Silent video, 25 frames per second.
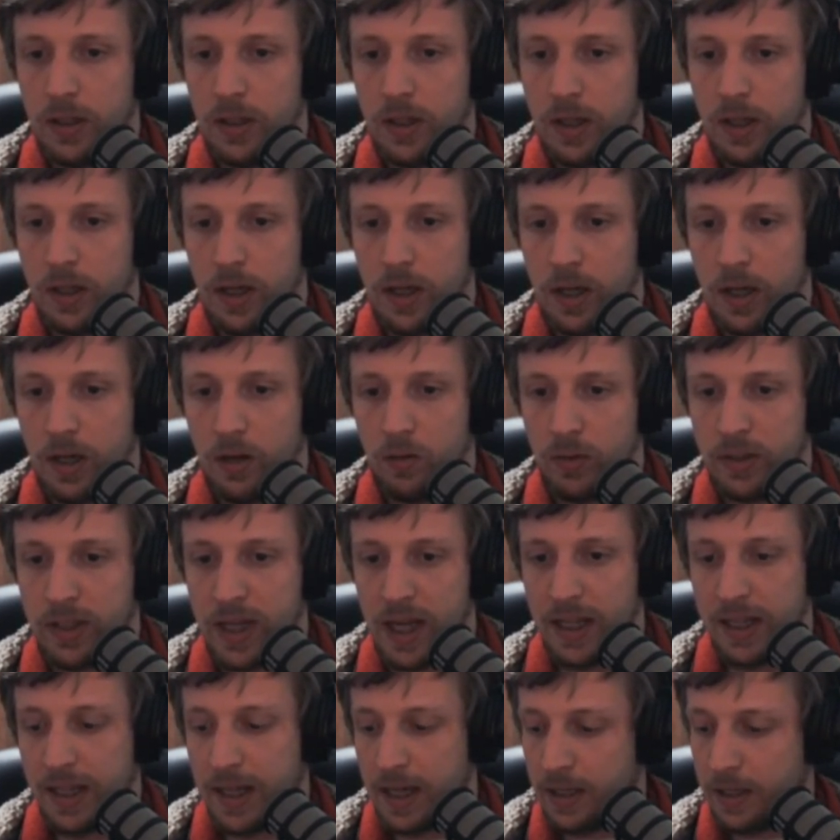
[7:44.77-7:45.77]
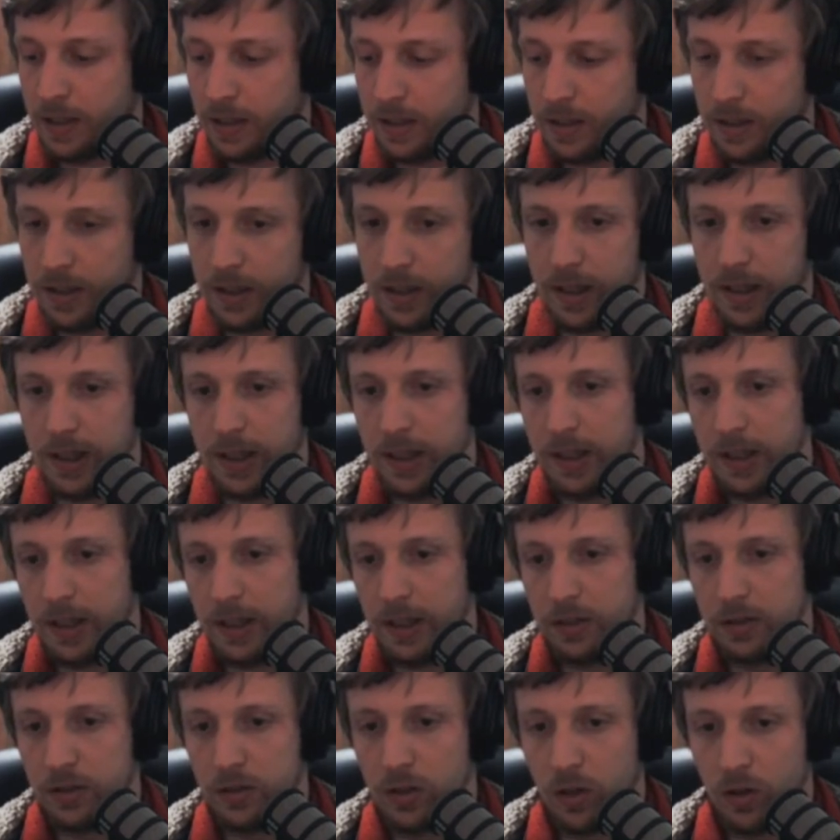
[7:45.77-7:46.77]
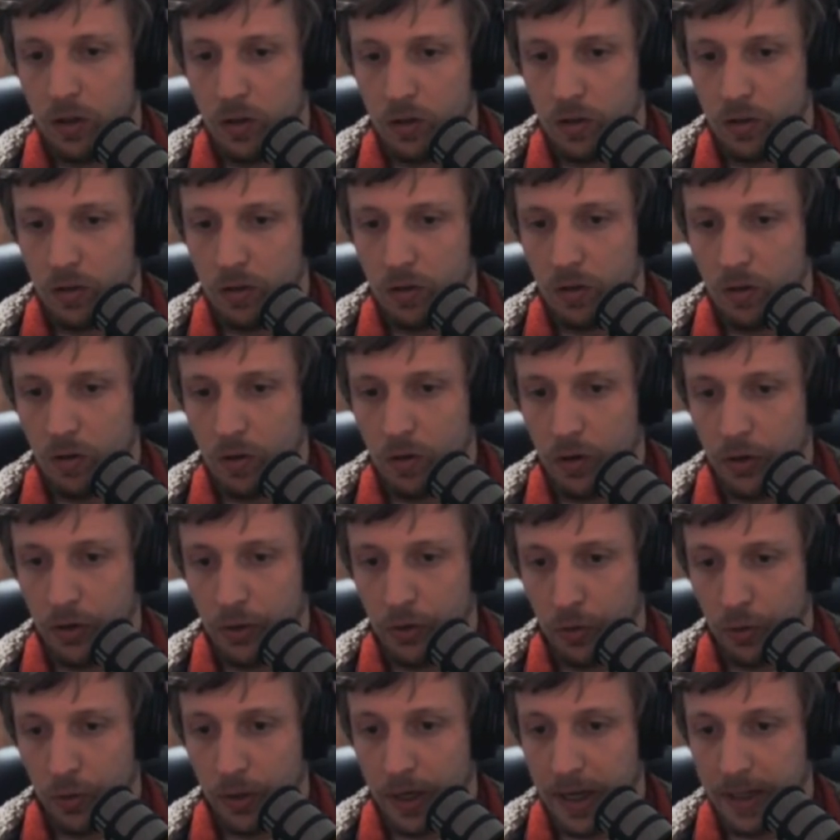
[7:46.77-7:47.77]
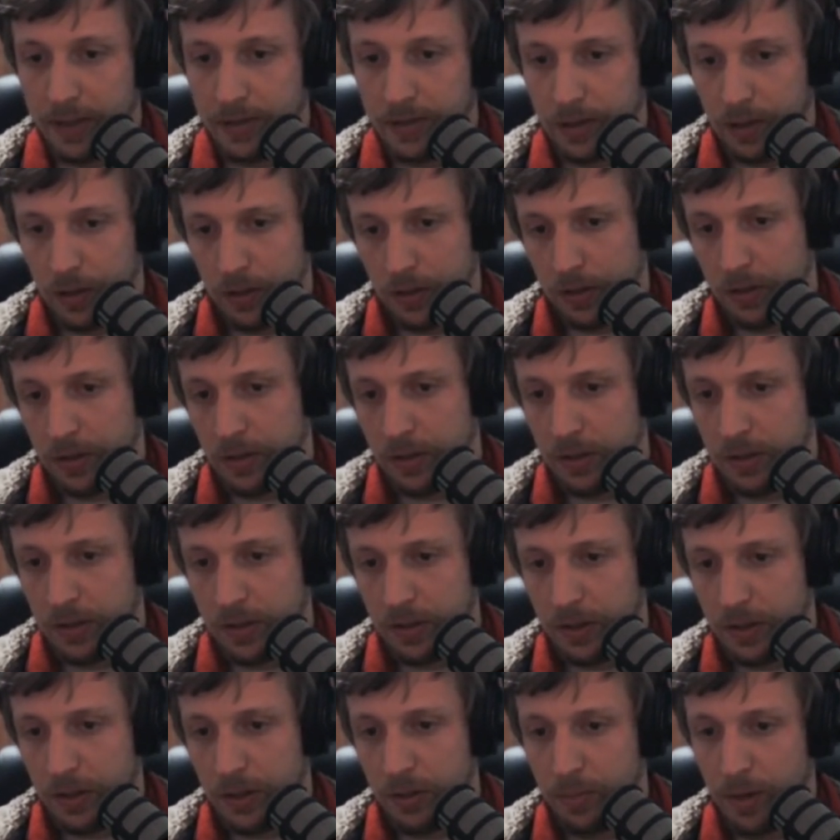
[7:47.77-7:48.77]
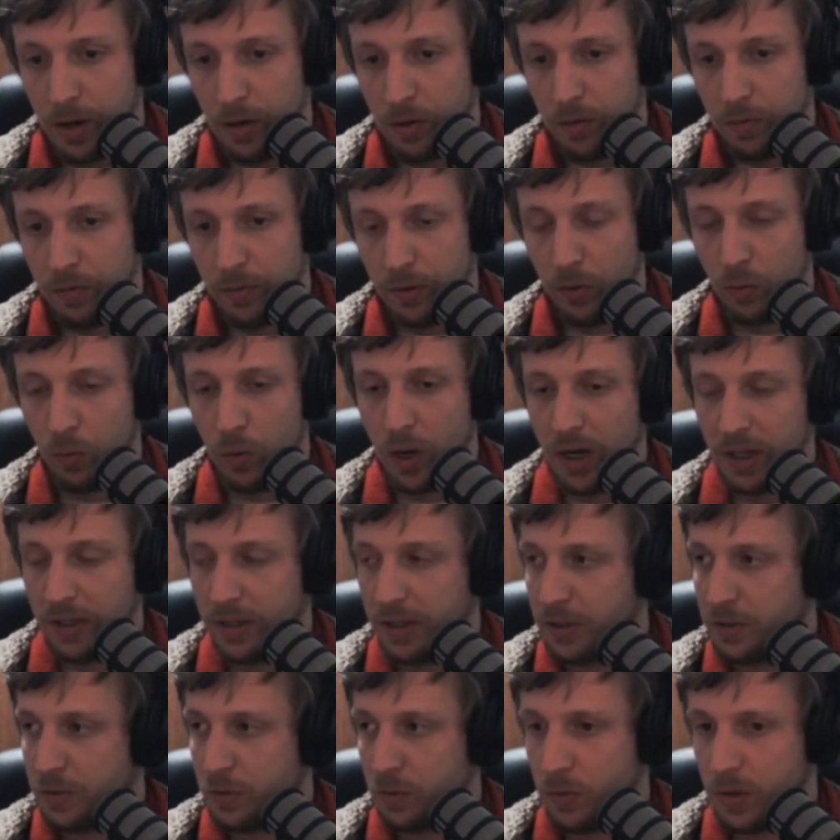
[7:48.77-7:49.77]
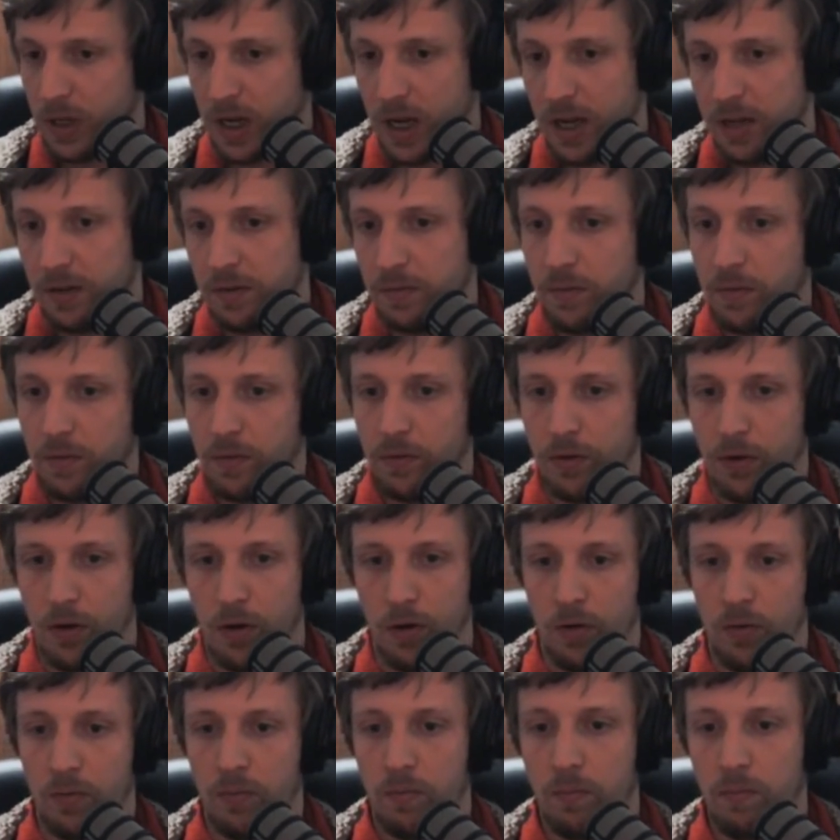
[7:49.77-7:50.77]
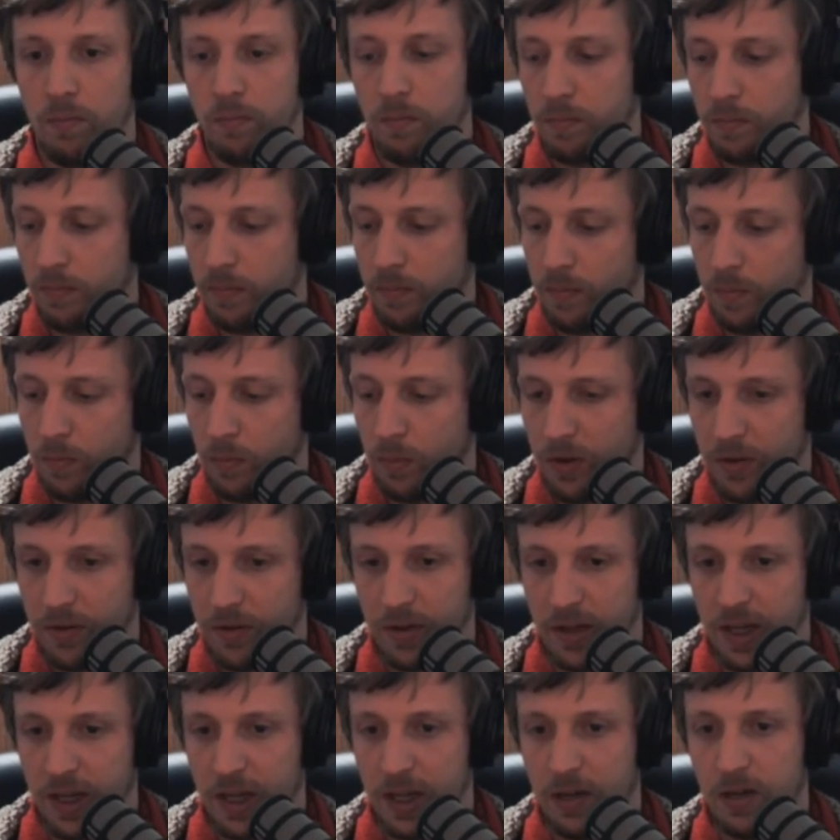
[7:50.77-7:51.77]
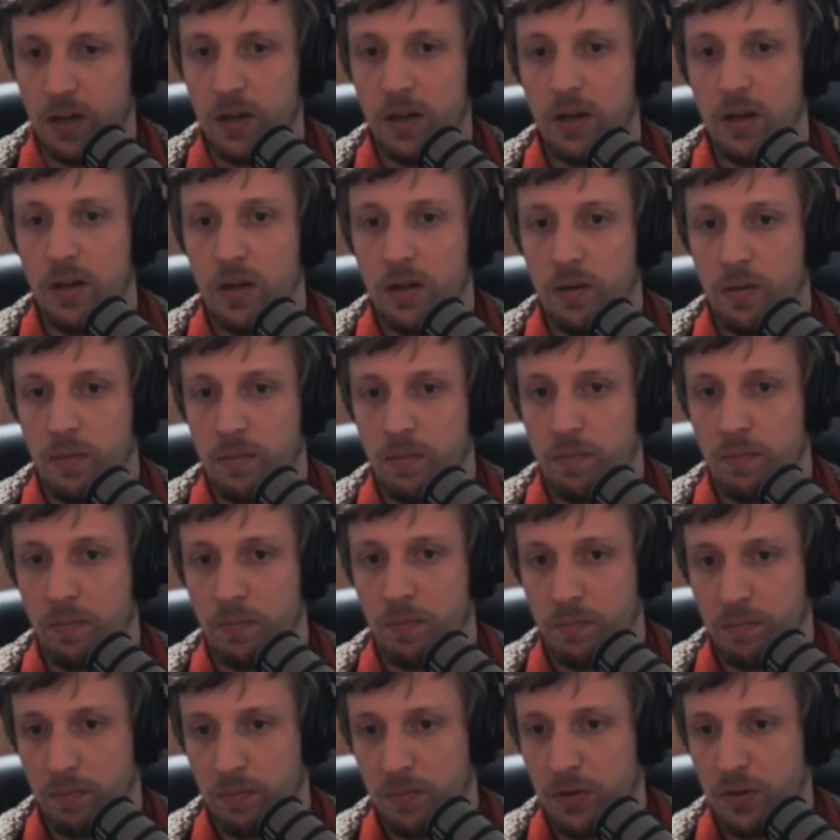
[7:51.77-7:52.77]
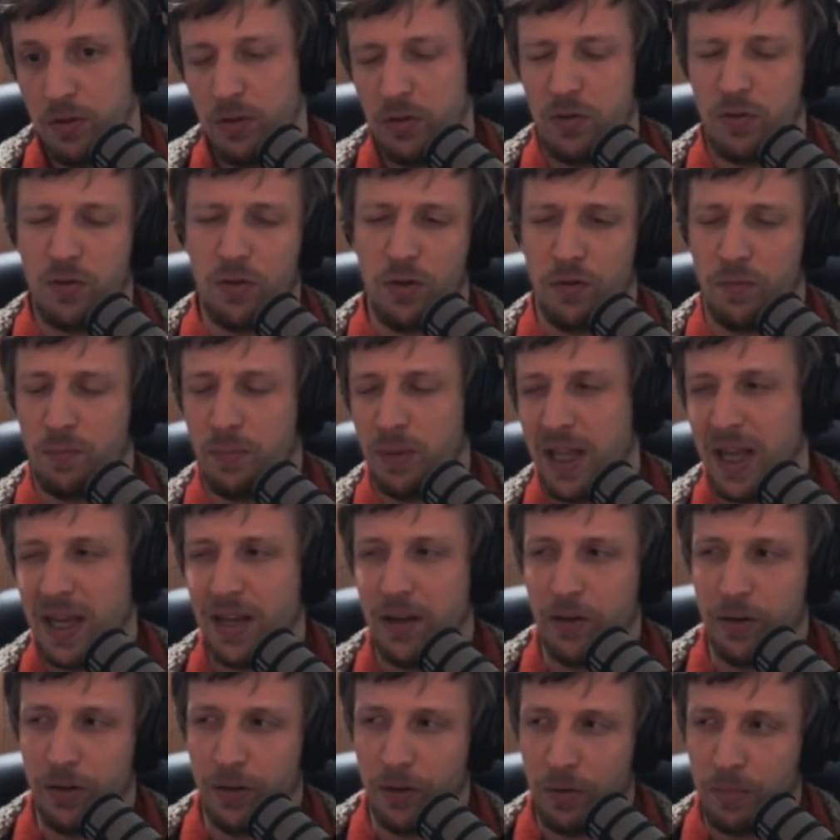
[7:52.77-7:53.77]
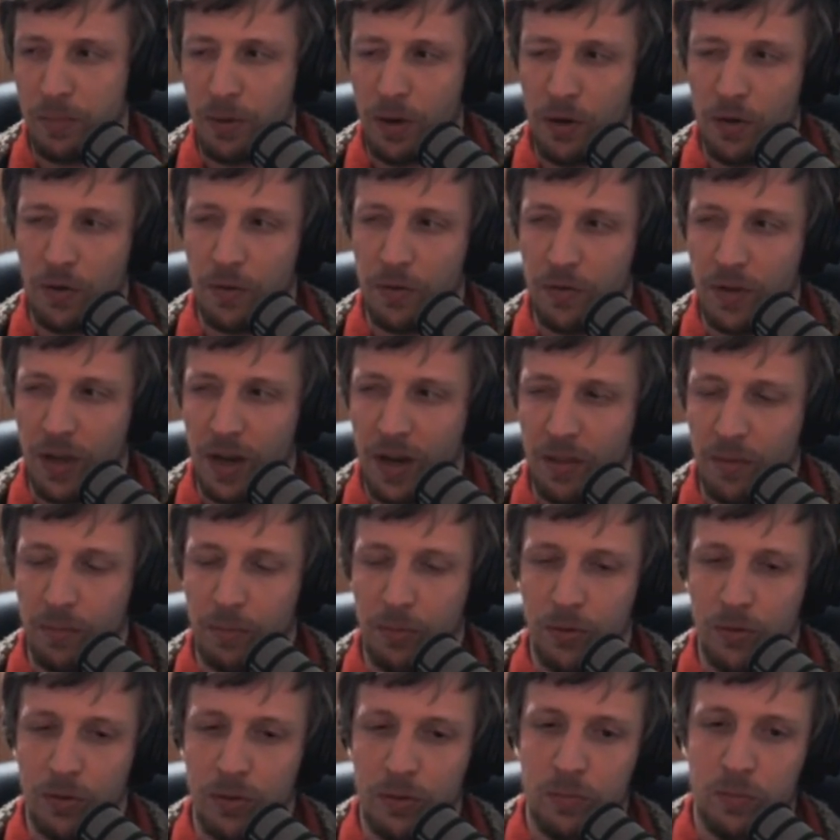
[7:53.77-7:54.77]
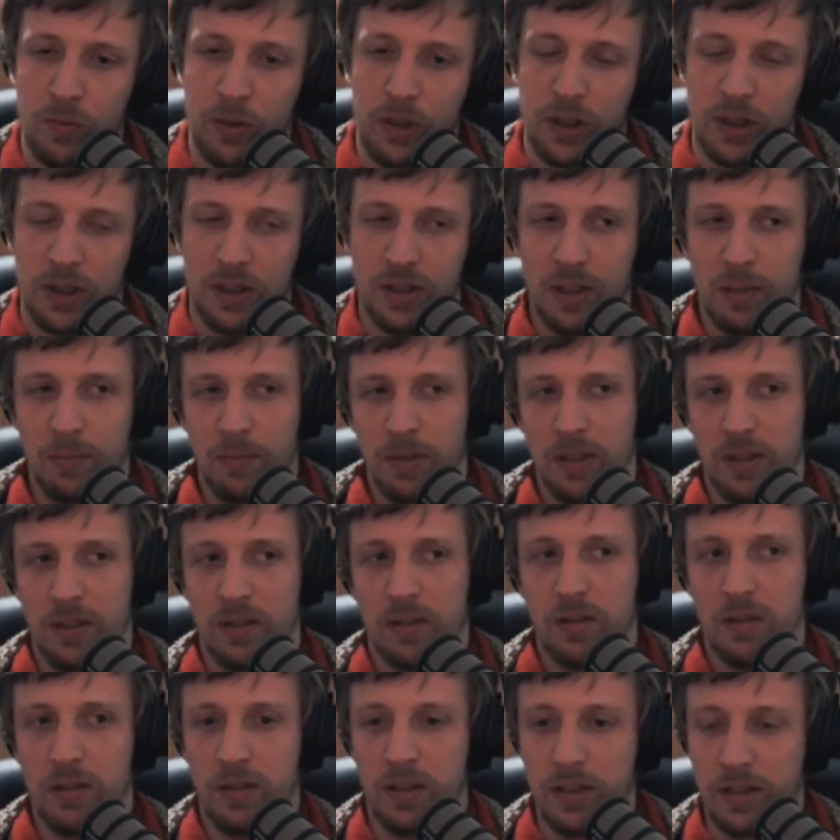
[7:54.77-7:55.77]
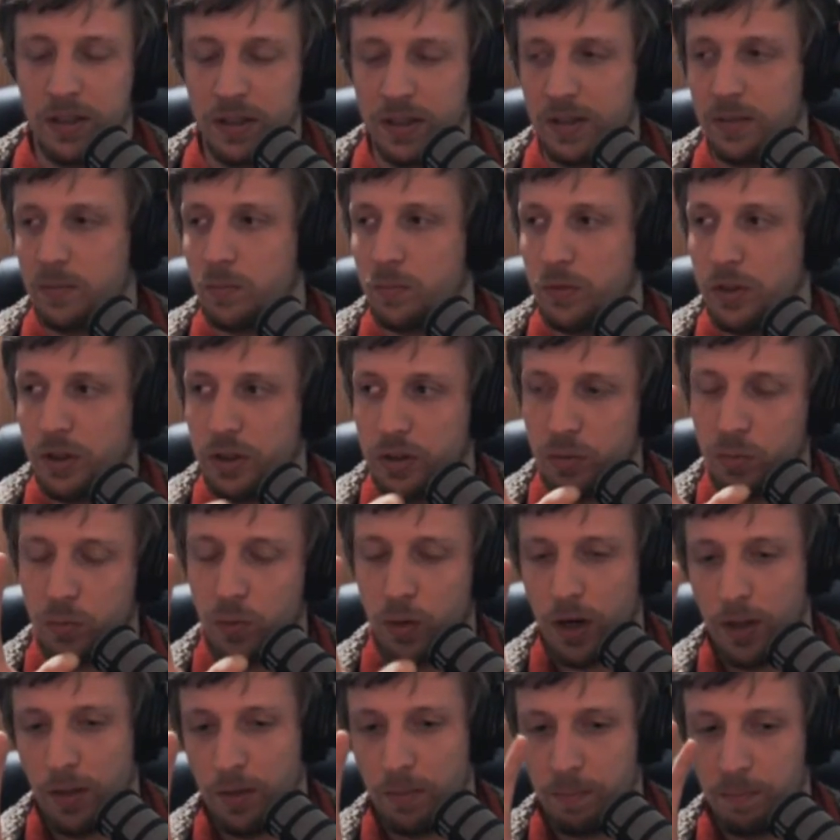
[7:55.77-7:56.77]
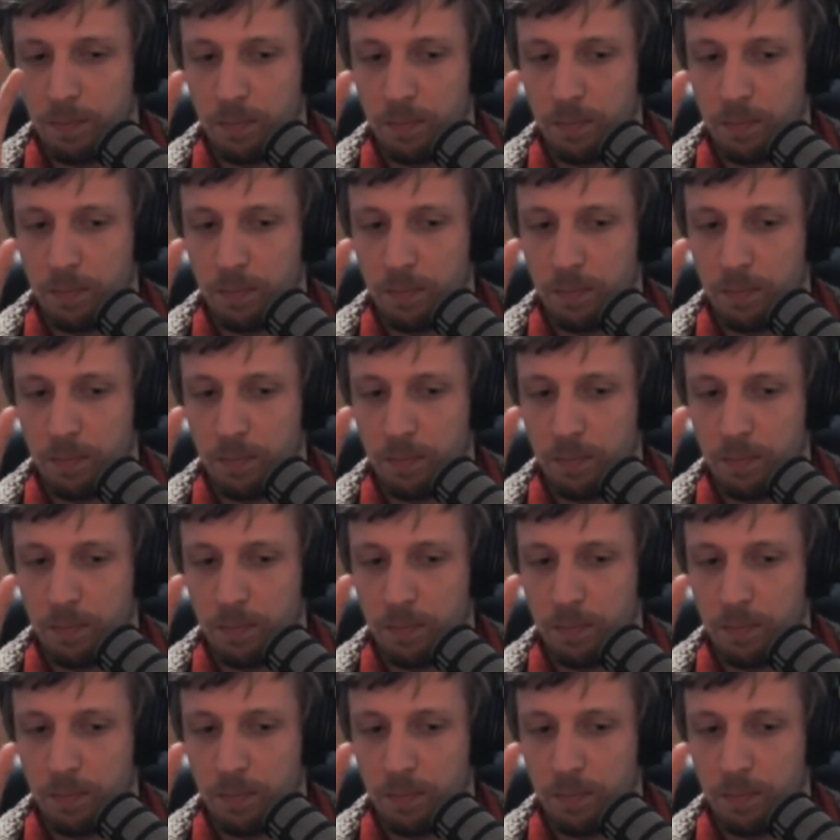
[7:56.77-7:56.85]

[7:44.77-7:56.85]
Retaliate is on your next turn, you may reveal 1 additional card. So once again, you sort of play on your opponent's side of the board, which is something, this is one of the